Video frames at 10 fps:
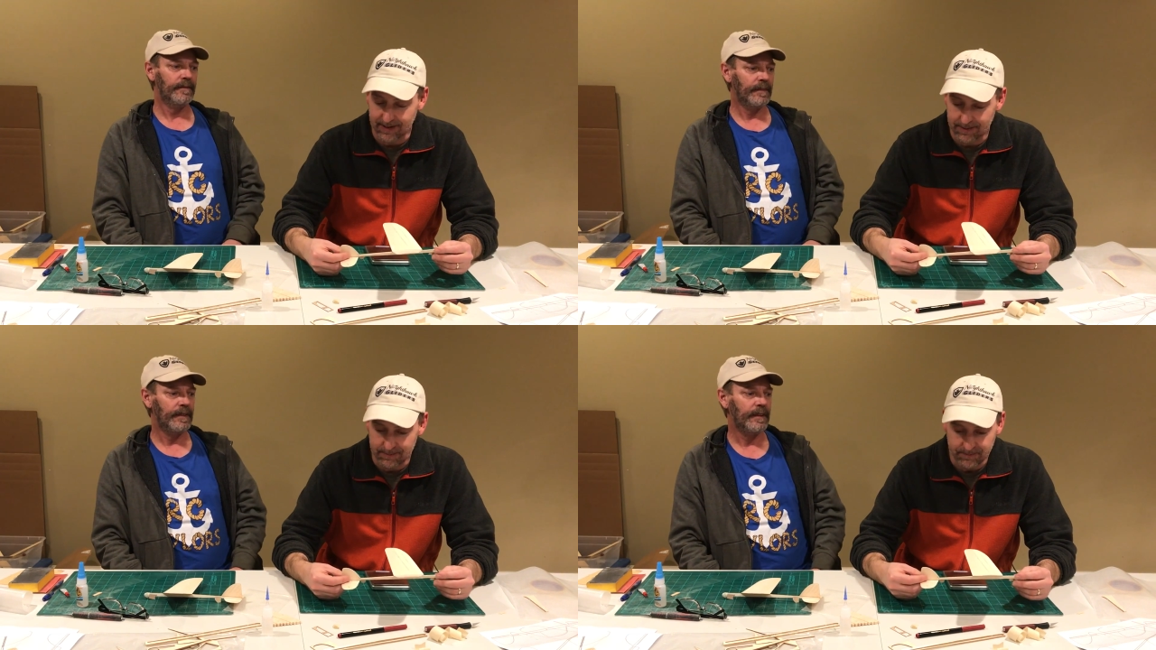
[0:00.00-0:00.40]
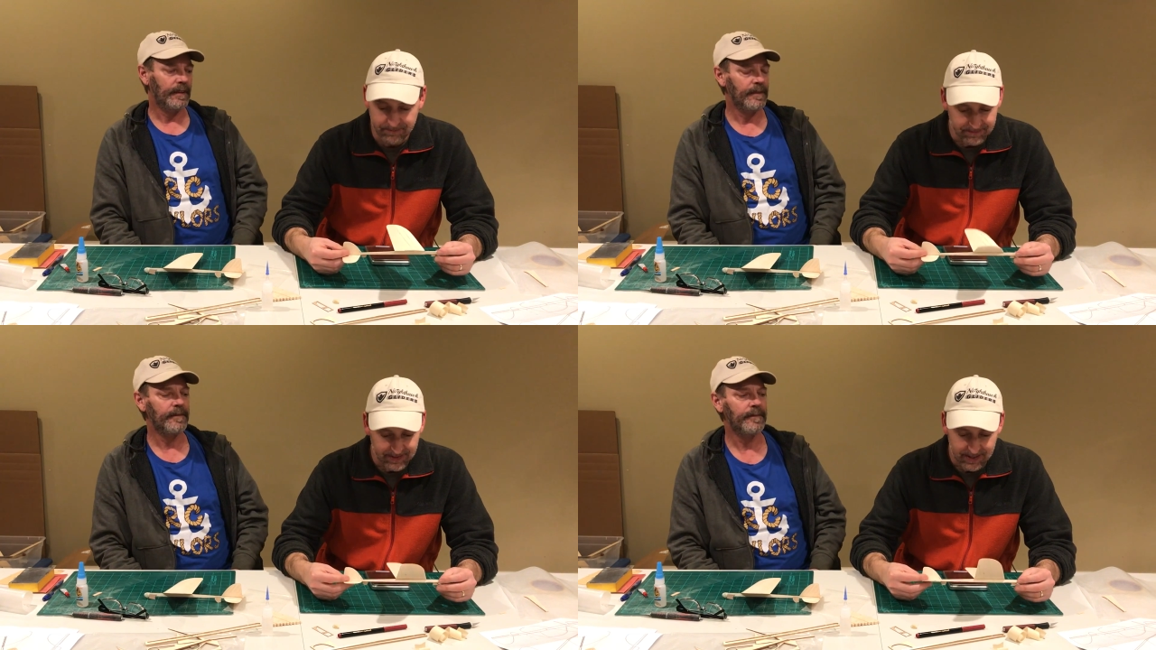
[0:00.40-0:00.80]
Speaker 1: Um,
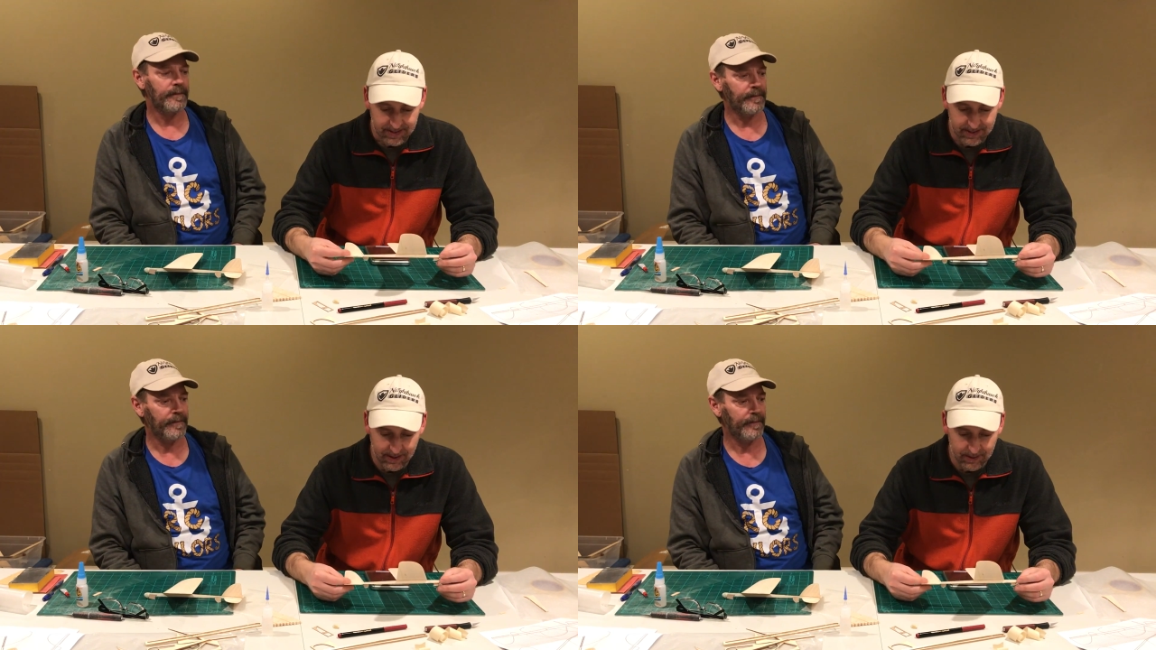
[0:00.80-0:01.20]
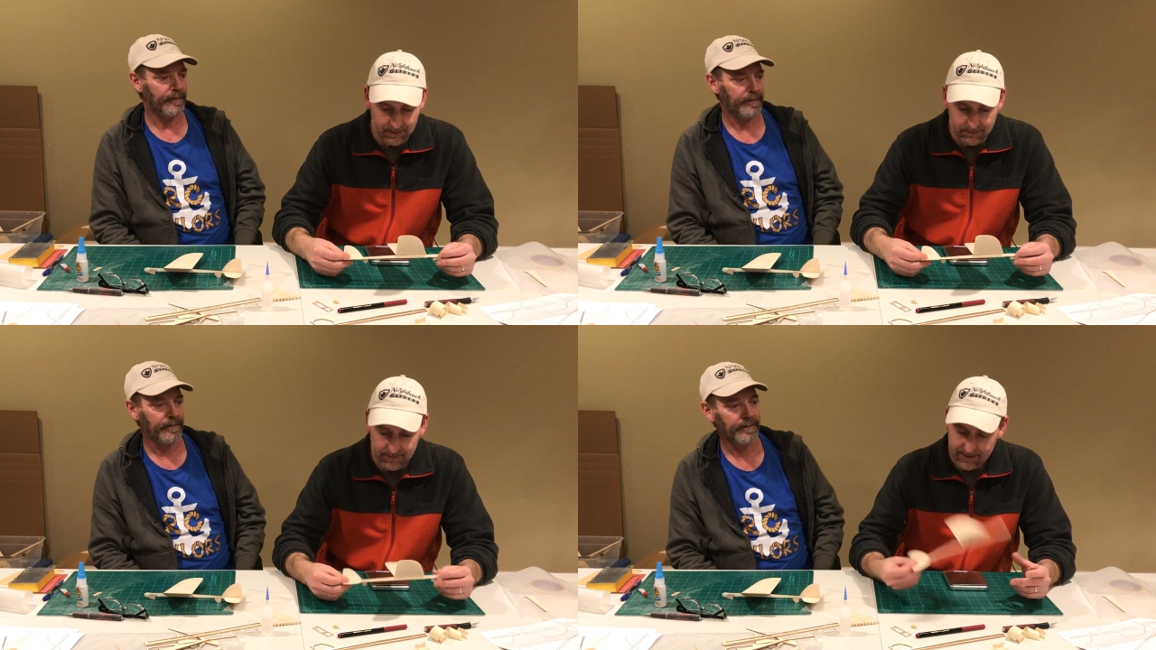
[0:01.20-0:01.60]

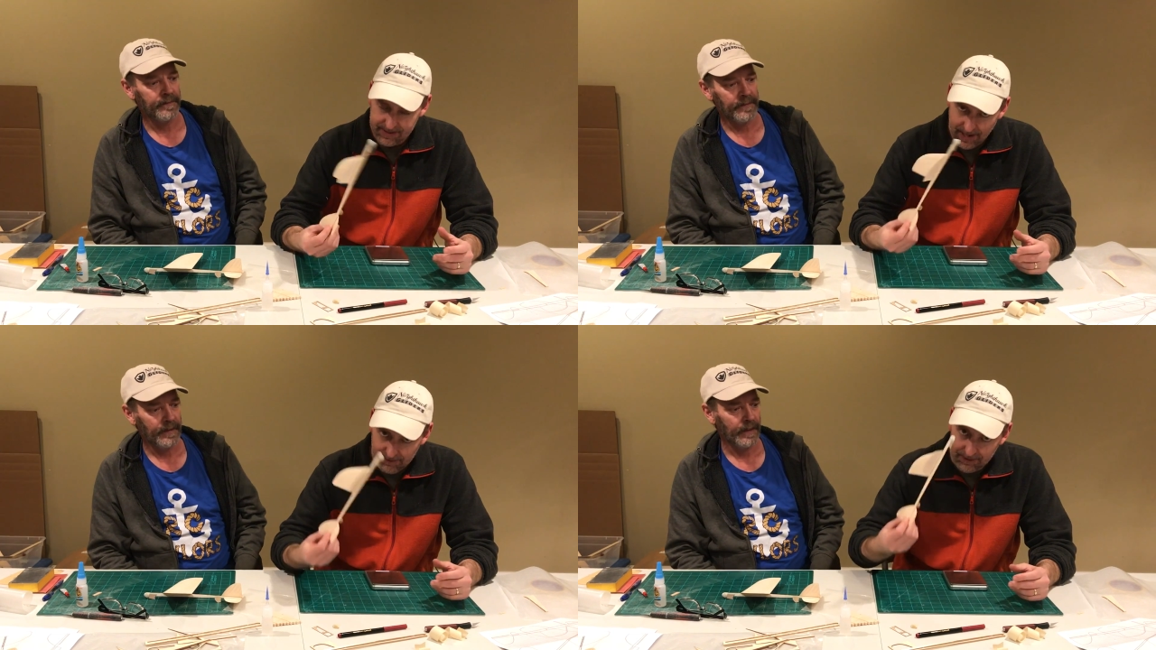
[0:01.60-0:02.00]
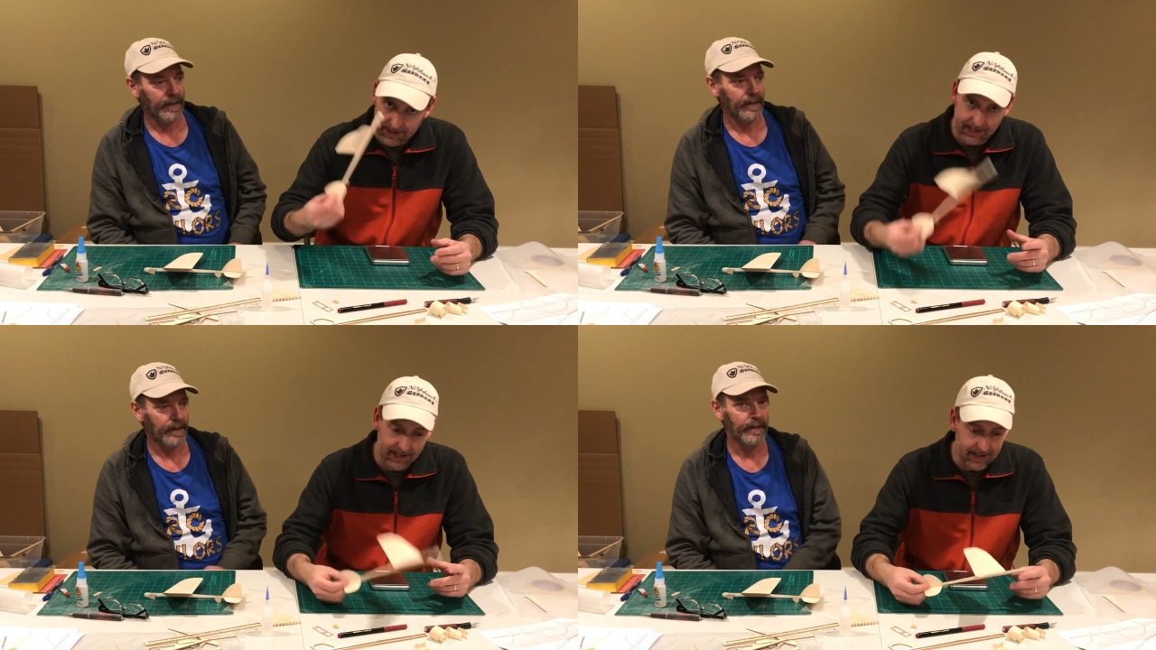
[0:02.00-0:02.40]
so definitely